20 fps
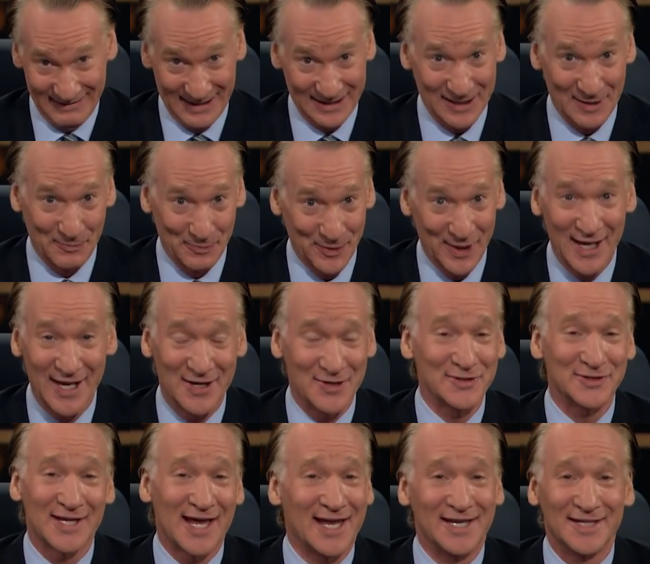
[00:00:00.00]
that the
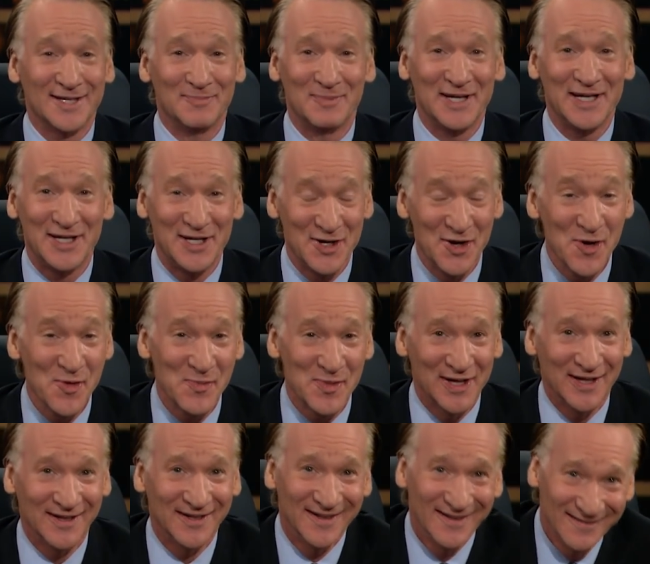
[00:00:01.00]
players had to be
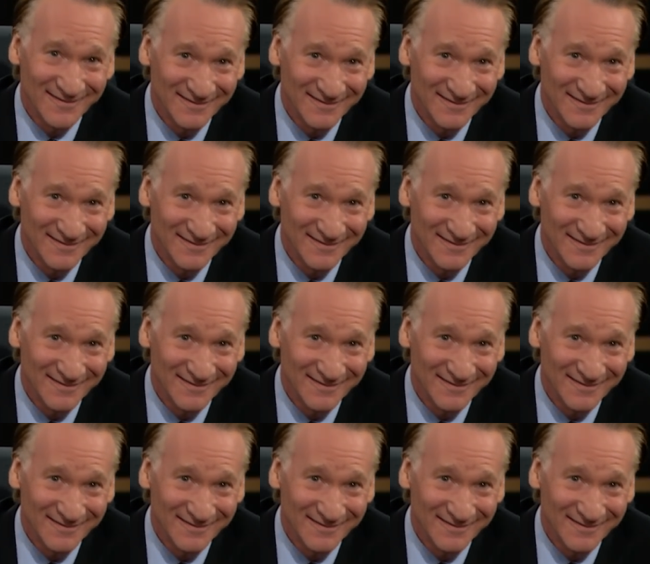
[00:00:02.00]
human.